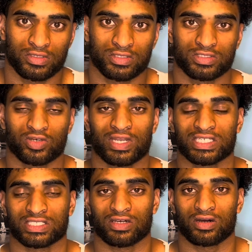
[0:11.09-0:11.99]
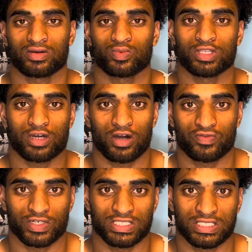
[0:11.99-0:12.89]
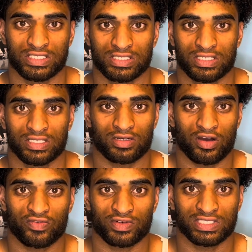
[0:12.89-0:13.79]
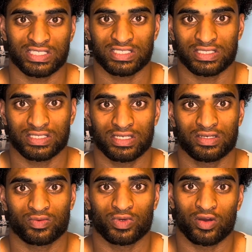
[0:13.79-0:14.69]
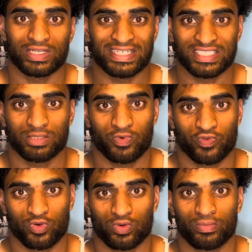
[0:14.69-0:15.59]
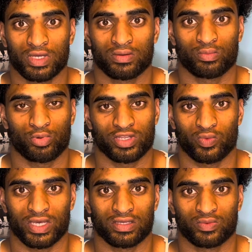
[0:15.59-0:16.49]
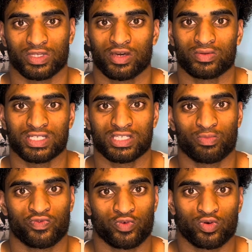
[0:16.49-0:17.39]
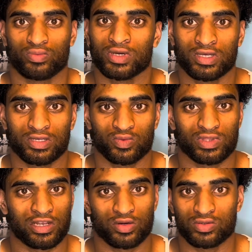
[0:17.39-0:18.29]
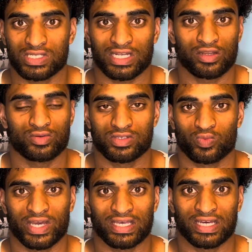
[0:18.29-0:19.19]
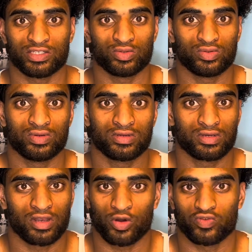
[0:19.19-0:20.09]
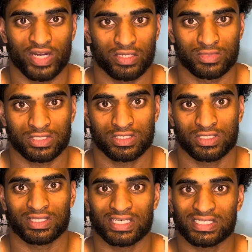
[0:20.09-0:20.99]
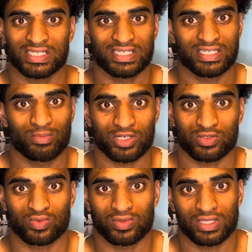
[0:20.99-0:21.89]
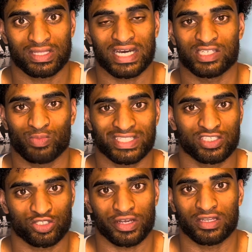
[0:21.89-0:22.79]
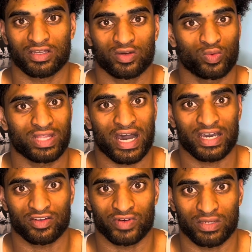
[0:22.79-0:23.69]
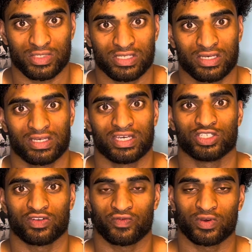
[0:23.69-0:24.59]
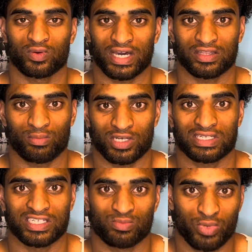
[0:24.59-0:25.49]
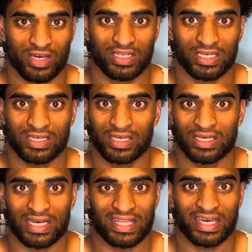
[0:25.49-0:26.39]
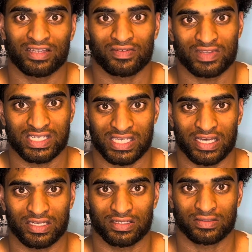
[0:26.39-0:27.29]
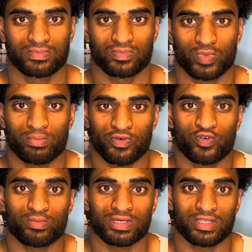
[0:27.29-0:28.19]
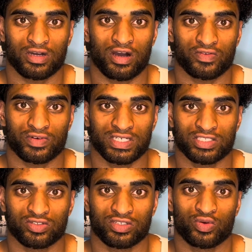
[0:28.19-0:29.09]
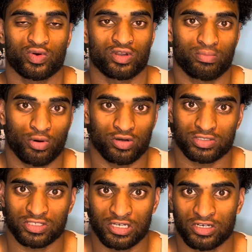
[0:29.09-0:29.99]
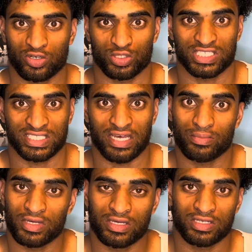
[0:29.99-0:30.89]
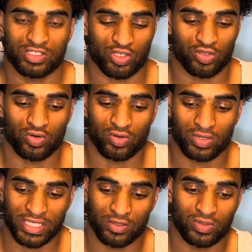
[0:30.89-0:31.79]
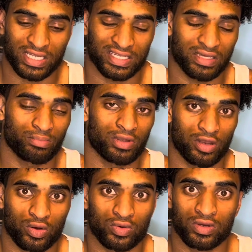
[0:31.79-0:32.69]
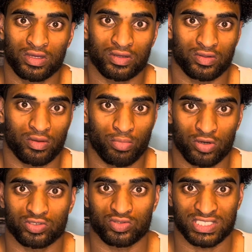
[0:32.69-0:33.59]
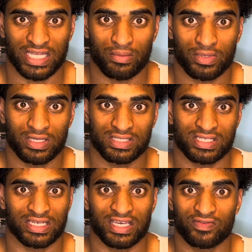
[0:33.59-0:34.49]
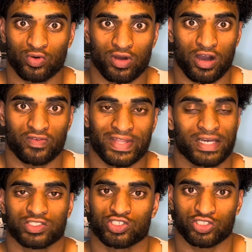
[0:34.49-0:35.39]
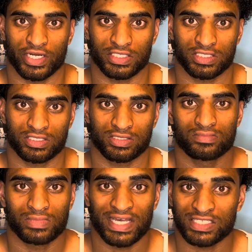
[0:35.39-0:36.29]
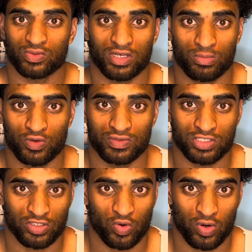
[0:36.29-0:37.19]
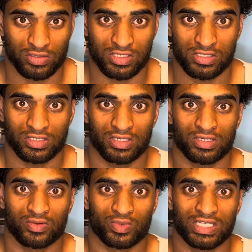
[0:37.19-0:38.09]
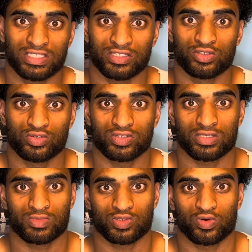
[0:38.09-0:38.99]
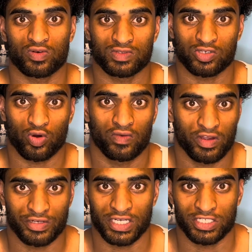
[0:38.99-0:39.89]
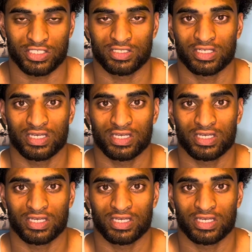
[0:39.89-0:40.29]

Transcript: So let's start with calf raises. Calf raises, you only need to perform body weight. You don't need to perform with loads and loads in weight and do low reps. This is a muscle that is better trained with higher reps. It should feel like the muscle is burning at the end of the set. When performing the calf raise, you can do it on a box or a step, so your heel can dip below the box or step to give your calf that extra stretch. Next, we're going to move into the quads. We need to do some sort of squat variation.